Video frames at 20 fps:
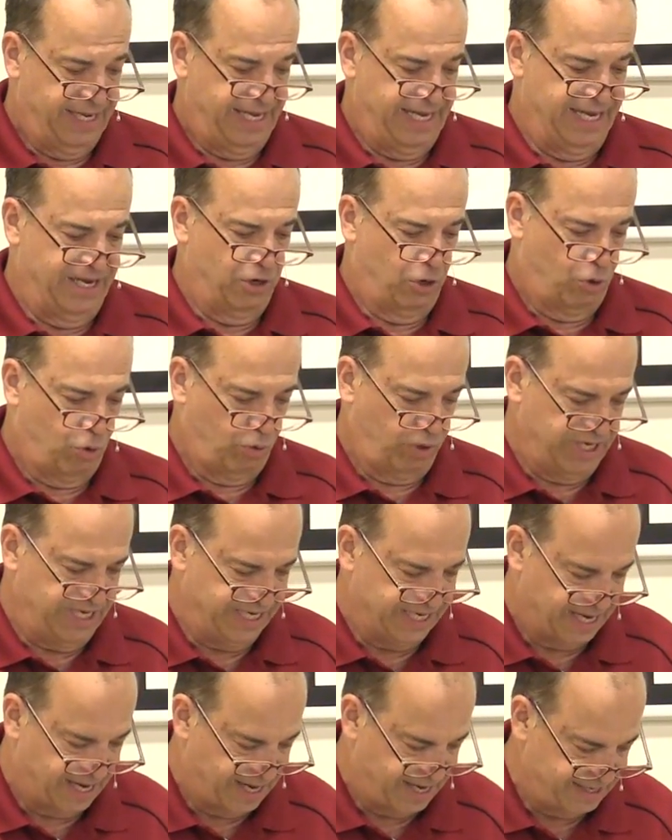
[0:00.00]
in holy
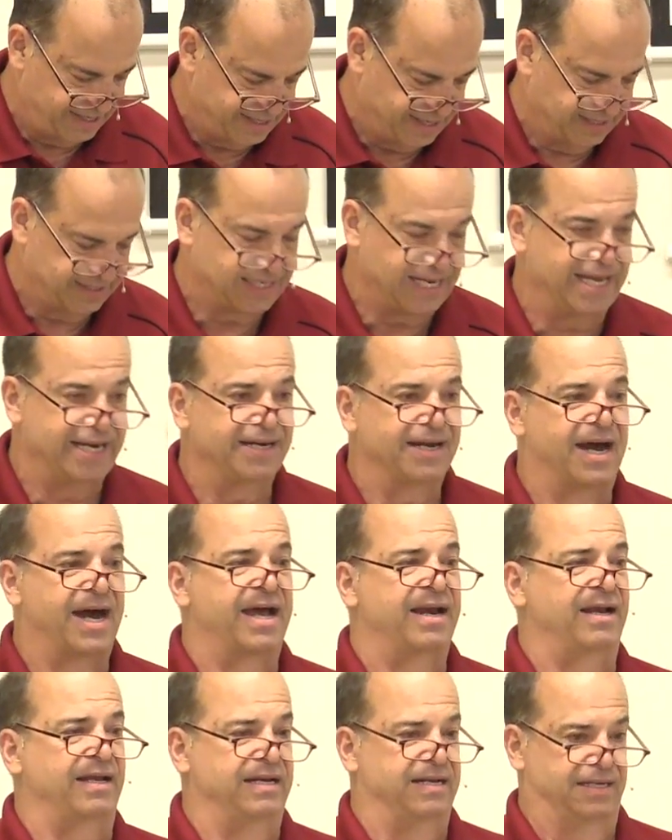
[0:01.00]
conduct and
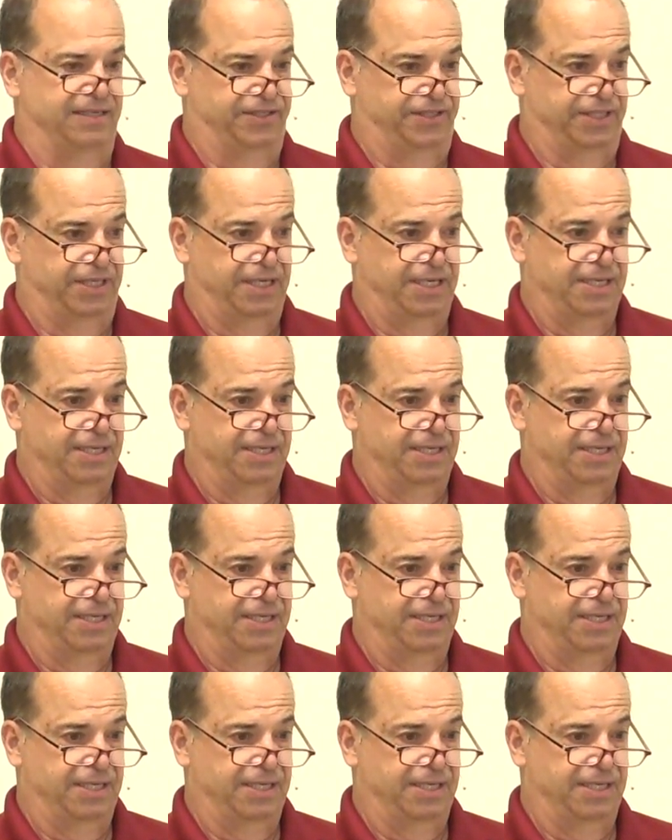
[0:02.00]
godliness?